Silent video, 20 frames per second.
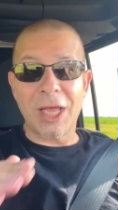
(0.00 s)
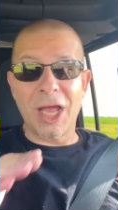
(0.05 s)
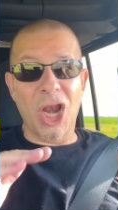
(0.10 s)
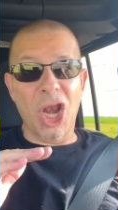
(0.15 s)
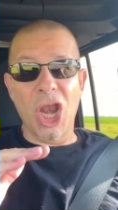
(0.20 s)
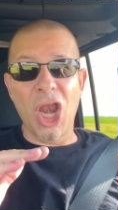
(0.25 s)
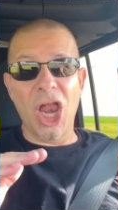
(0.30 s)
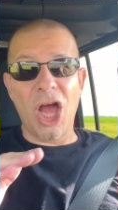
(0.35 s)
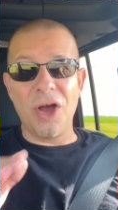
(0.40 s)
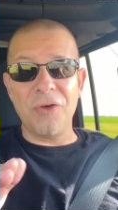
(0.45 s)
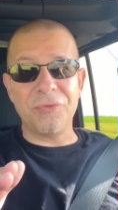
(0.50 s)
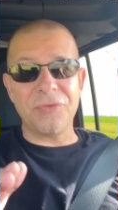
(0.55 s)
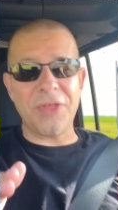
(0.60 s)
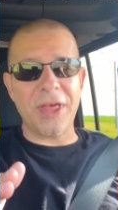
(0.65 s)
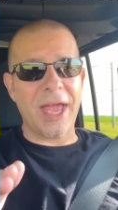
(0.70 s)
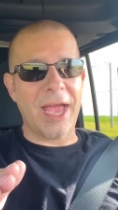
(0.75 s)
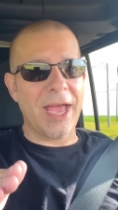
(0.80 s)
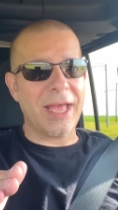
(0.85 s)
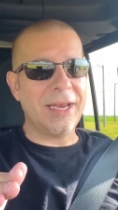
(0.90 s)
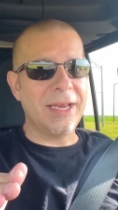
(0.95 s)
Love
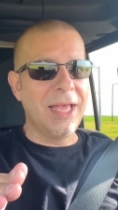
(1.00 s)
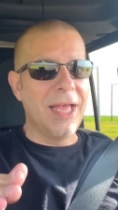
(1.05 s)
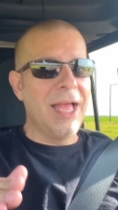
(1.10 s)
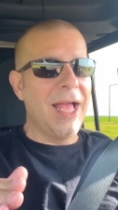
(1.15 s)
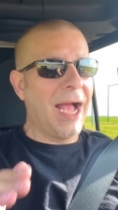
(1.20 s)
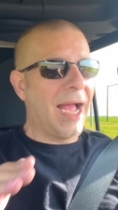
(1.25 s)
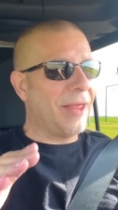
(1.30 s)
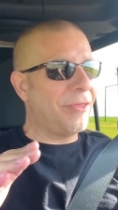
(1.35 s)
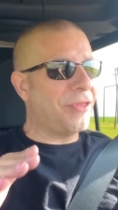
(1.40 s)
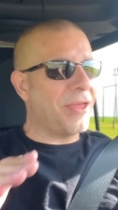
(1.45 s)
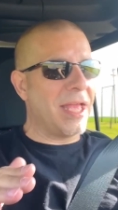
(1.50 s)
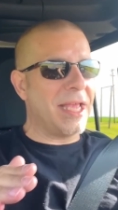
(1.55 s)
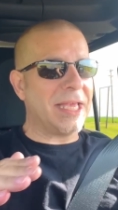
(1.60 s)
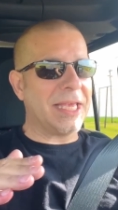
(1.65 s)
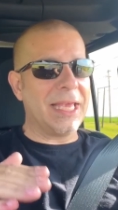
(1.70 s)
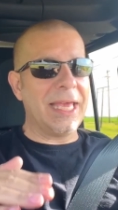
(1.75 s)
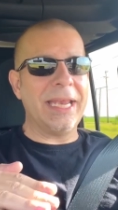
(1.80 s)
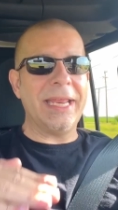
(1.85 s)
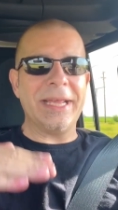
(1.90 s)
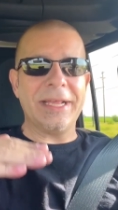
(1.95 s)
that. I think
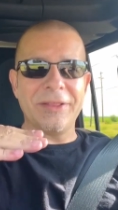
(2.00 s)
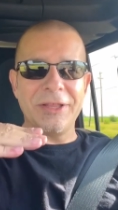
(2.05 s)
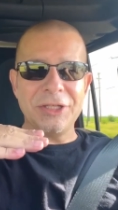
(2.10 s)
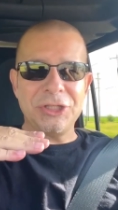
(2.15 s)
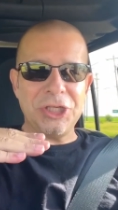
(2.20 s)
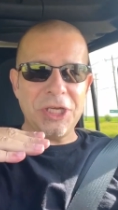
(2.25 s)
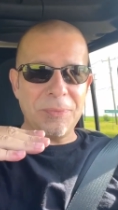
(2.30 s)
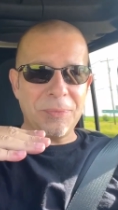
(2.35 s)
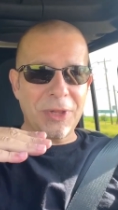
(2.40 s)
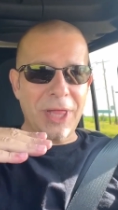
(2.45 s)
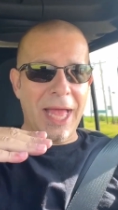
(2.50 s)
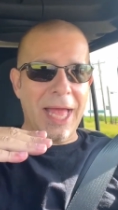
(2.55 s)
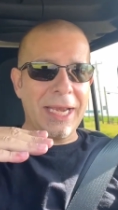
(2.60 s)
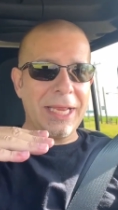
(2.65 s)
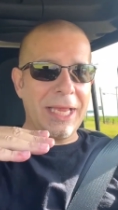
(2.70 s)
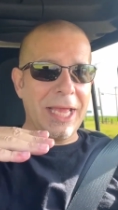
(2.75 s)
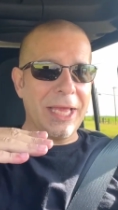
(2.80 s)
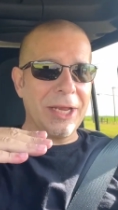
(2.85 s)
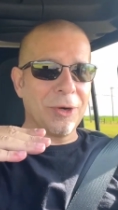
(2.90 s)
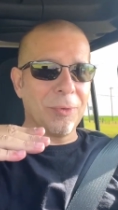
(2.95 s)
getting the Jeep
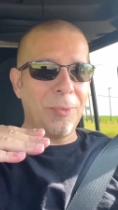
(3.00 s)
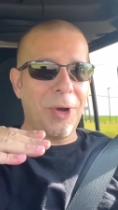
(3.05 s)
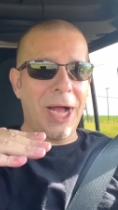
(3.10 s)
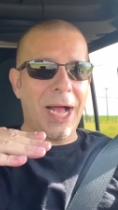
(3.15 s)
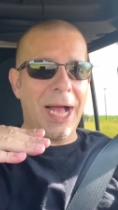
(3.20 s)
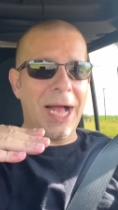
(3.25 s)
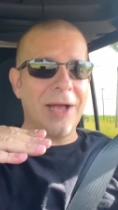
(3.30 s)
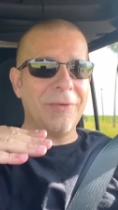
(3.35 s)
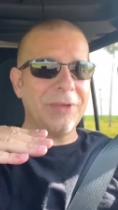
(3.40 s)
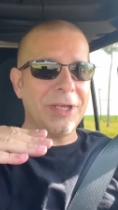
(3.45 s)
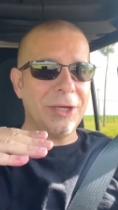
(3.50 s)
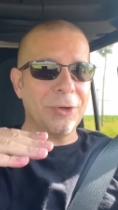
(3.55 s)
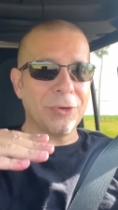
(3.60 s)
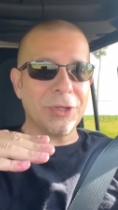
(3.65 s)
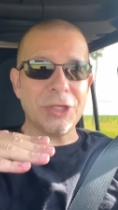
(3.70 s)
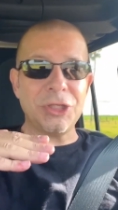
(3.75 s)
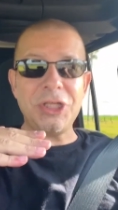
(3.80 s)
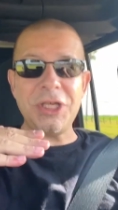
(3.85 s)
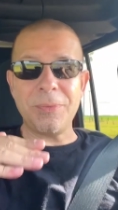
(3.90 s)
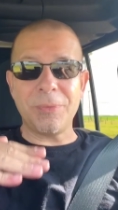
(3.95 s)
Gladiator Mojave or
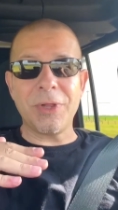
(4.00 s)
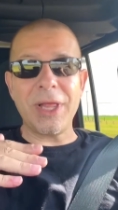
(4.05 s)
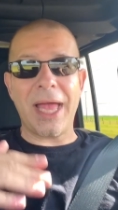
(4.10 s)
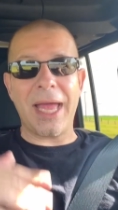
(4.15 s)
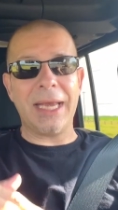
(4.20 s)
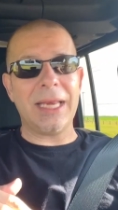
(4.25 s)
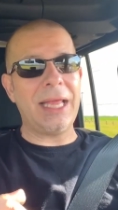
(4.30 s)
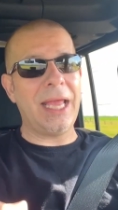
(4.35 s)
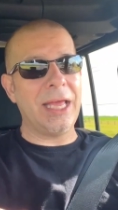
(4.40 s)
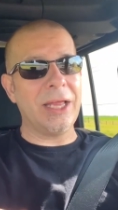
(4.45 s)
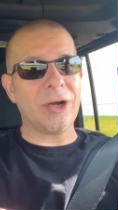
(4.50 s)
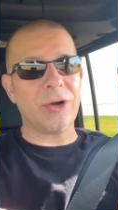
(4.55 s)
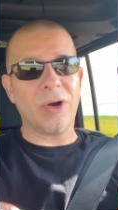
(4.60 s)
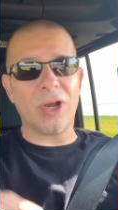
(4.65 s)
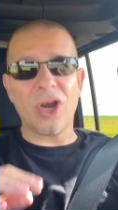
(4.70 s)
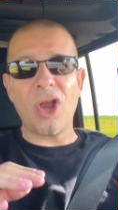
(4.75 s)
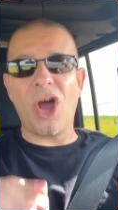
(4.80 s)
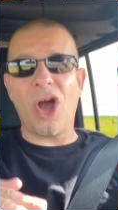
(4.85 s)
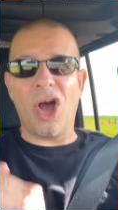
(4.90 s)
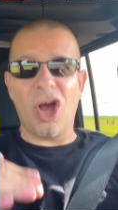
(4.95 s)
the Jeep Gladiator
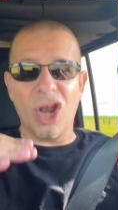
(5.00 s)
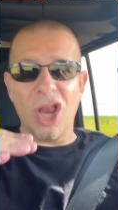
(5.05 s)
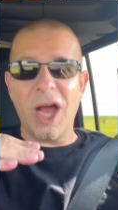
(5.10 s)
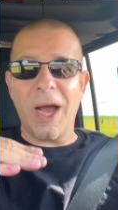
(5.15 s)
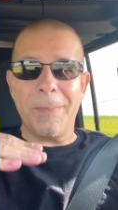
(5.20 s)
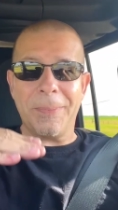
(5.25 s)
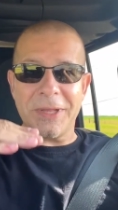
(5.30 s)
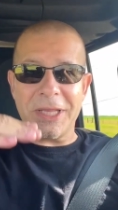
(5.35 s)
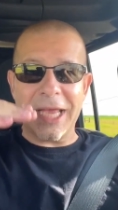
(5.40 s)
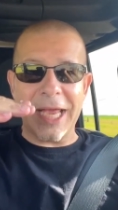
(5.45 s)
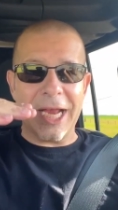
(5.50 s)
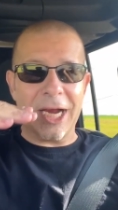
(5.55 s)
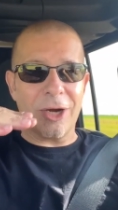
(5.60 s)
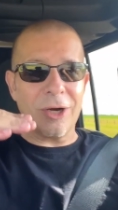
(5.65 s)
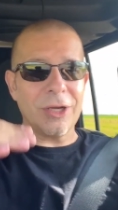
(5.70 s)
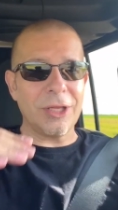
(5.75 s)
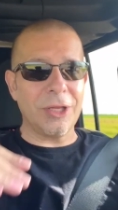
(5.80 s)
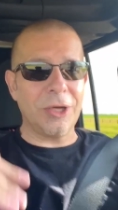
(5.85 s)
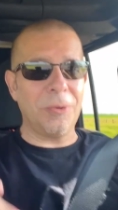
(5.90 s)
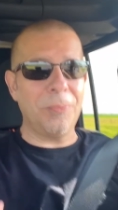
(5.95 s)
at all up in the air
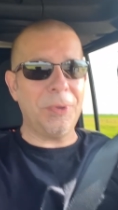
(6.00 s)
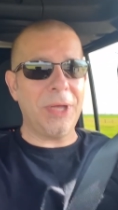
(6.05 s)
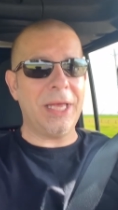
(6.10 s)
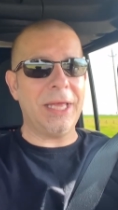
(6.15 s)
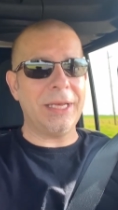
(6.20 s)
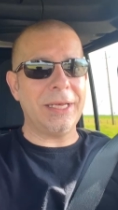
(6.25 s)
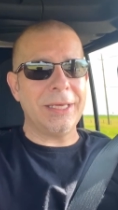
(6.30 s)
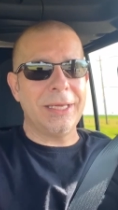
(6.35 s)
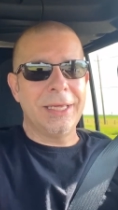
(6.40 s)
a little bit